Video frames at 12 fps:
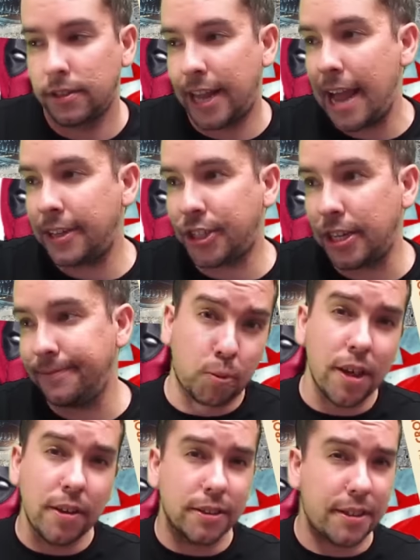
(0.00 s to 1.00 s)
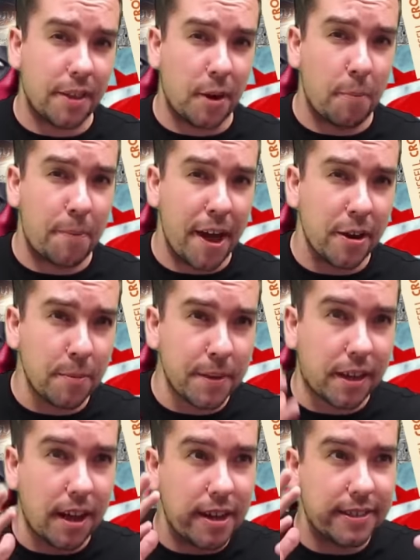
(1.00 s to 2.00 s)
Tangent. Splinter's a little better
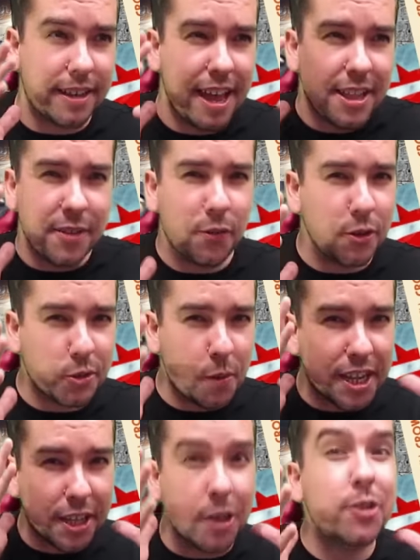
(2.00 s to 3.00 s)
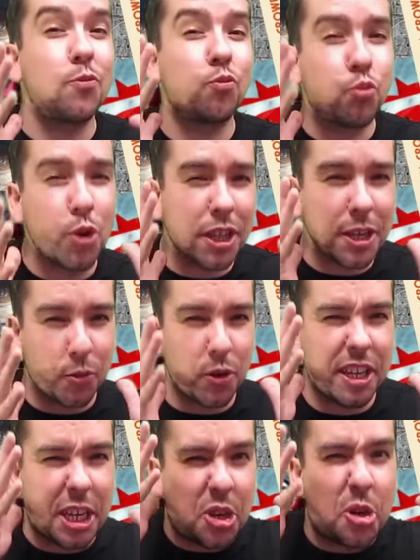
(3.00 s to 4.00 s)
because the first one, he looked really,
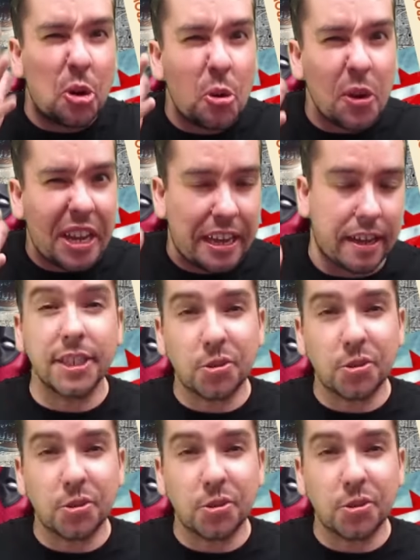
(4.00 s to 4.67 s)
really gooey.